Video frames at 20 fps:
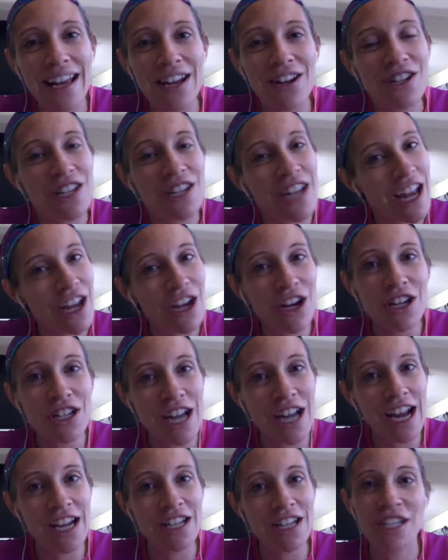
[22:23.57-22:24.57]
You're
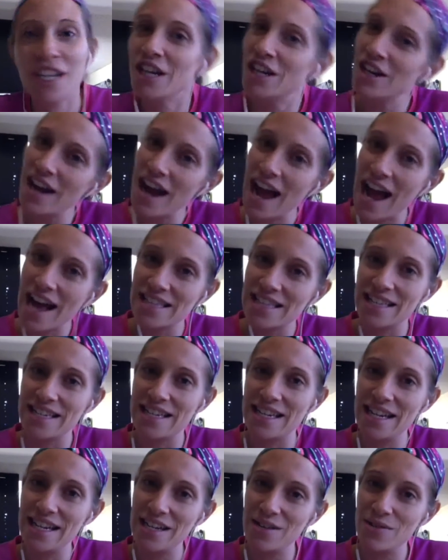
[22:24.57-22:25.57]
changing. You're
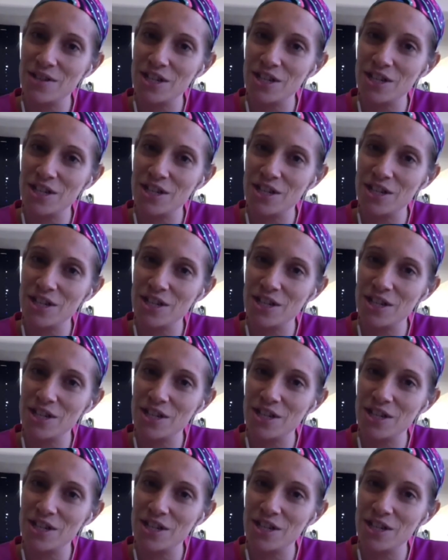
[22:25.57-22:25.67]
hesitant.